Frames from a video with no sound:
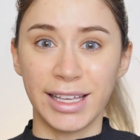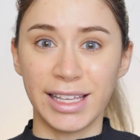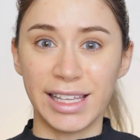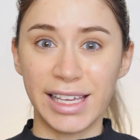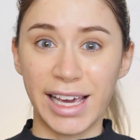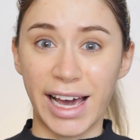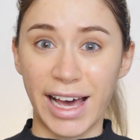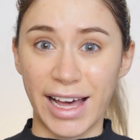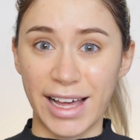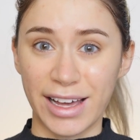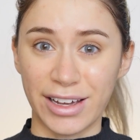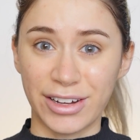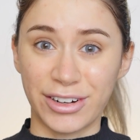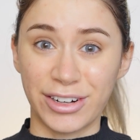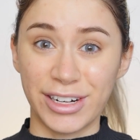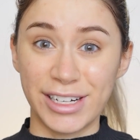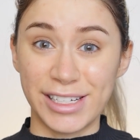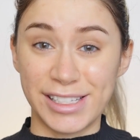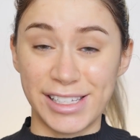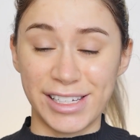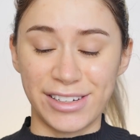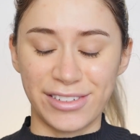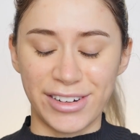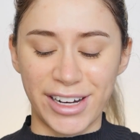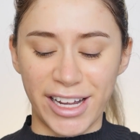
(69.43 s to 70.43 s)
Yeah,
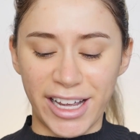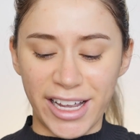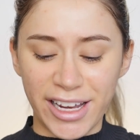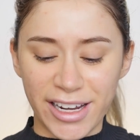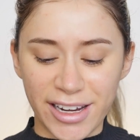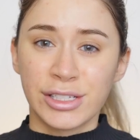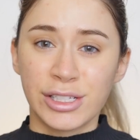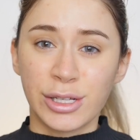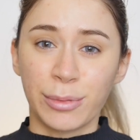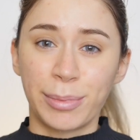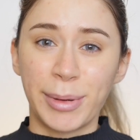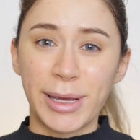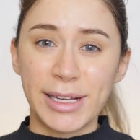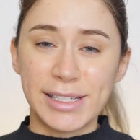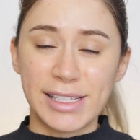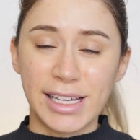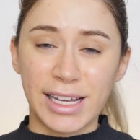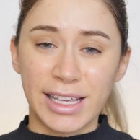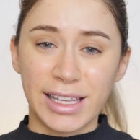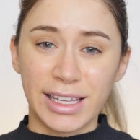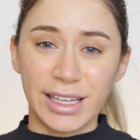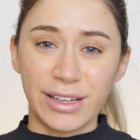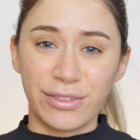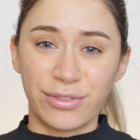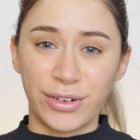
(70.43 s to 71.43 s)
crazy, right? So
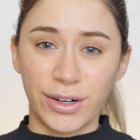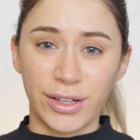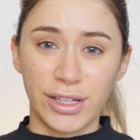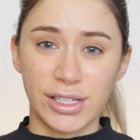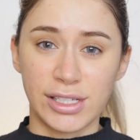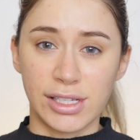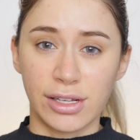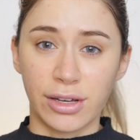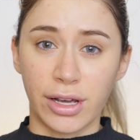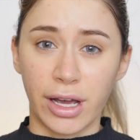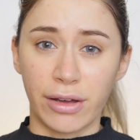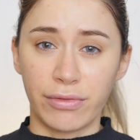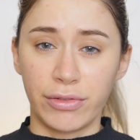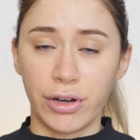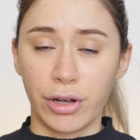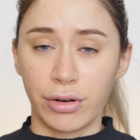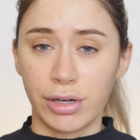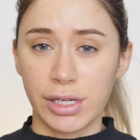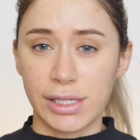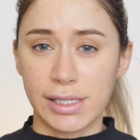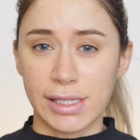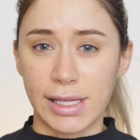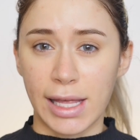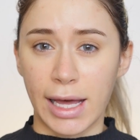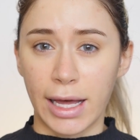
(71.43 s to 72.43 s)
basically for this look, I've
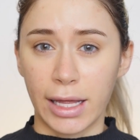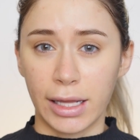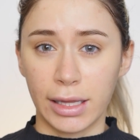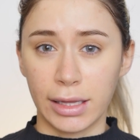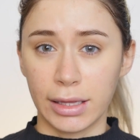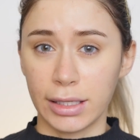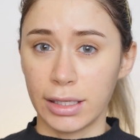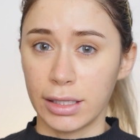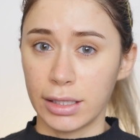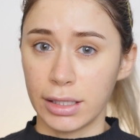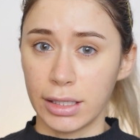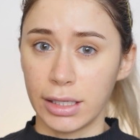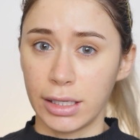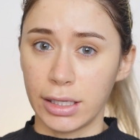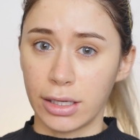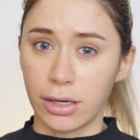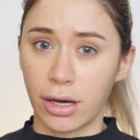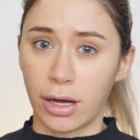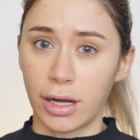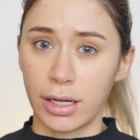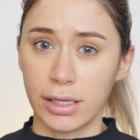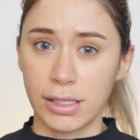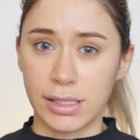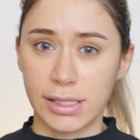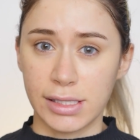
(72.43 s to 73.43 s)
noticed that Lili
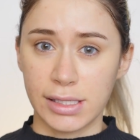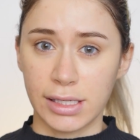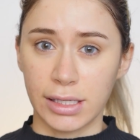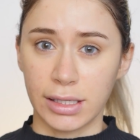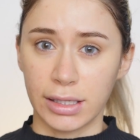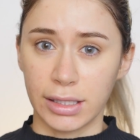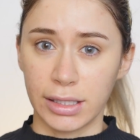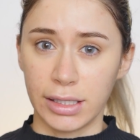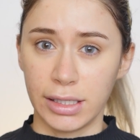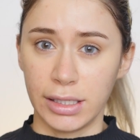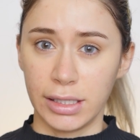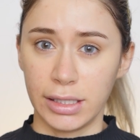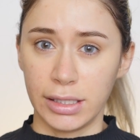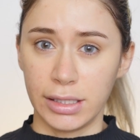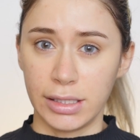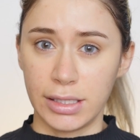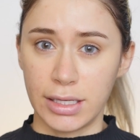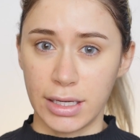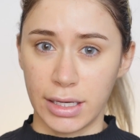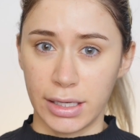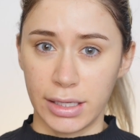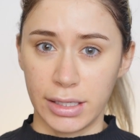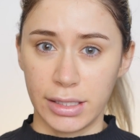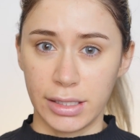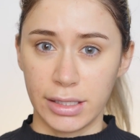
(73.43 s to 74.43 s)
constantly
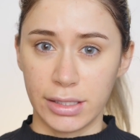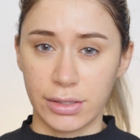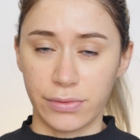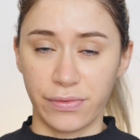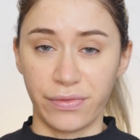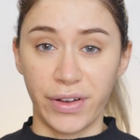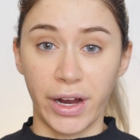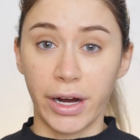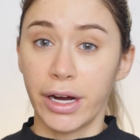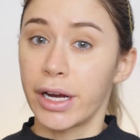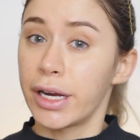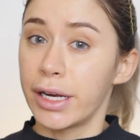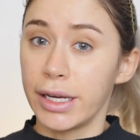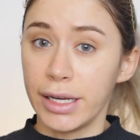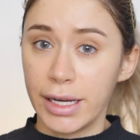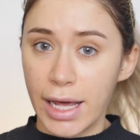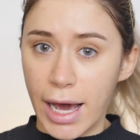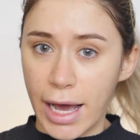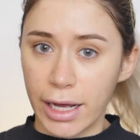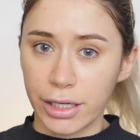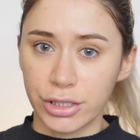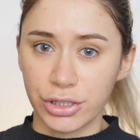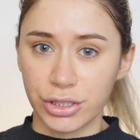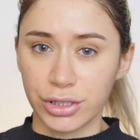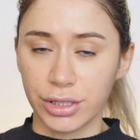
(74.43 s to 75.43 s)
does very
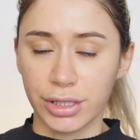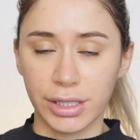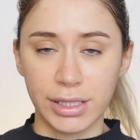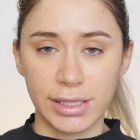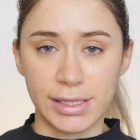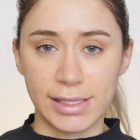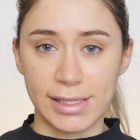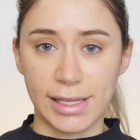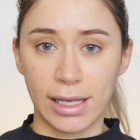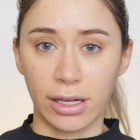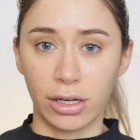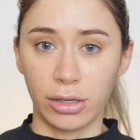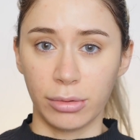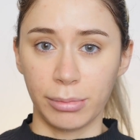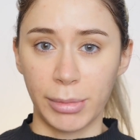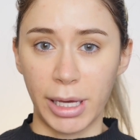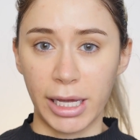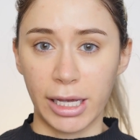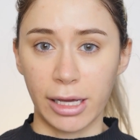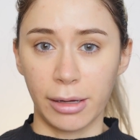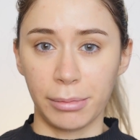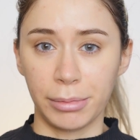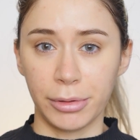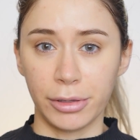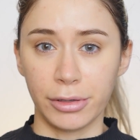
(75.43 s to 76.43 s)
natural and subtle
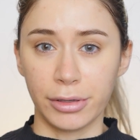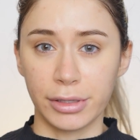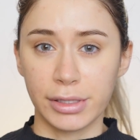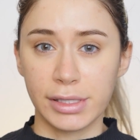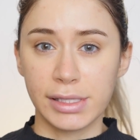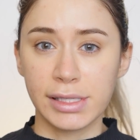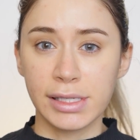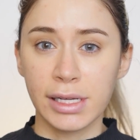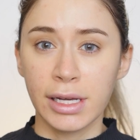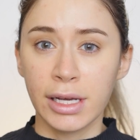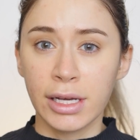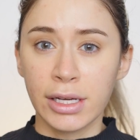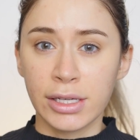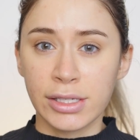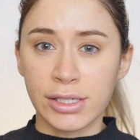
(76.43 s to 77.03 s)
makeup looks.